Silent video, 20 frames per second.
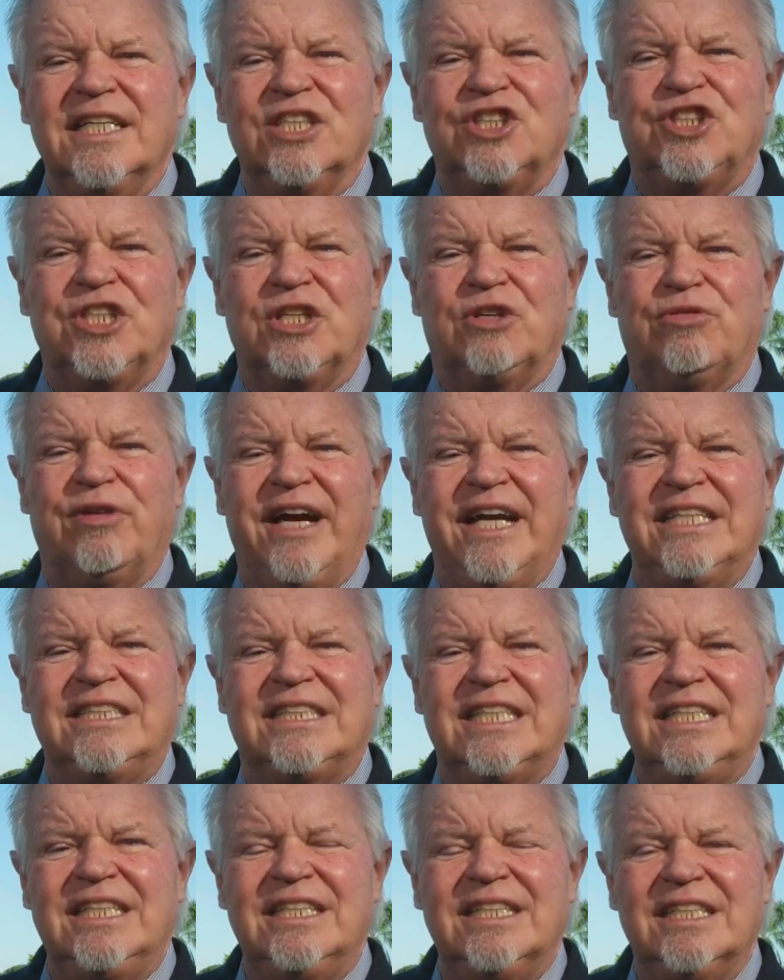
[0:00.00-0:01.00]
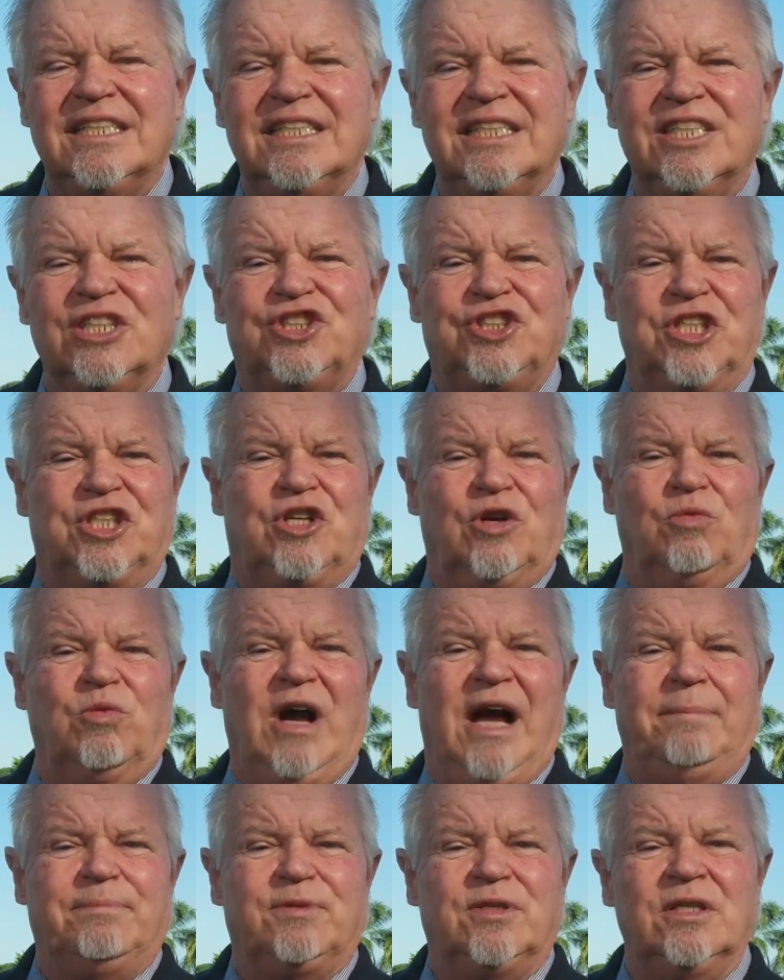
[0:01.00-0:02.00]
Is she crazy? Is she
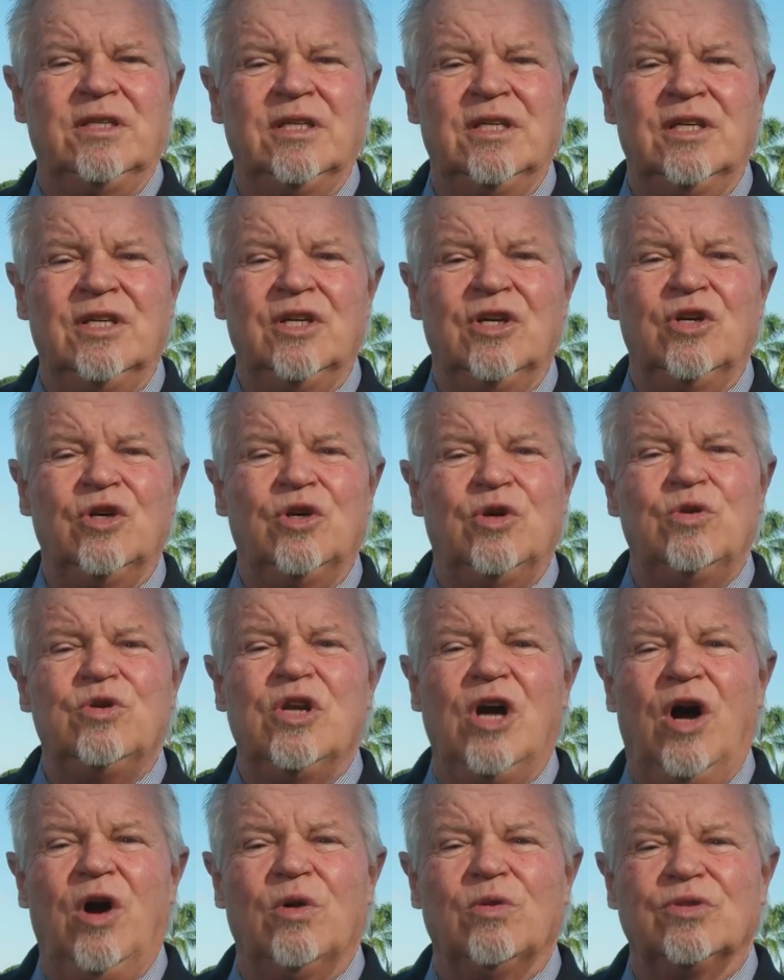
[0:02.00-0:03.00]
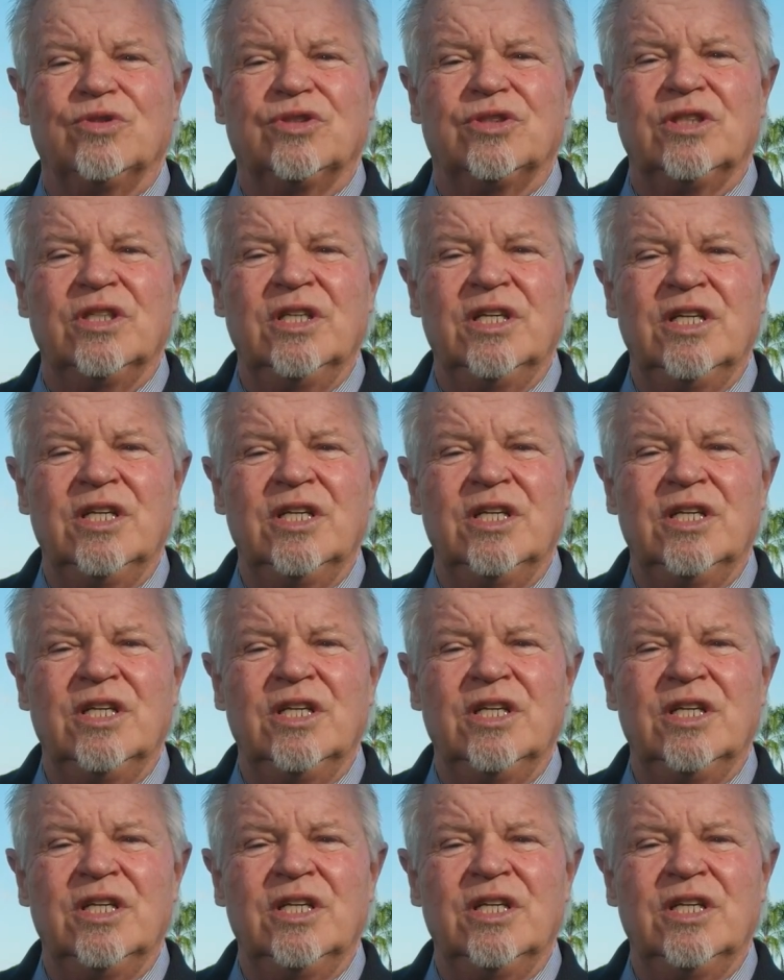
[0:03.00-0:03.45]
corrupt? Who knows?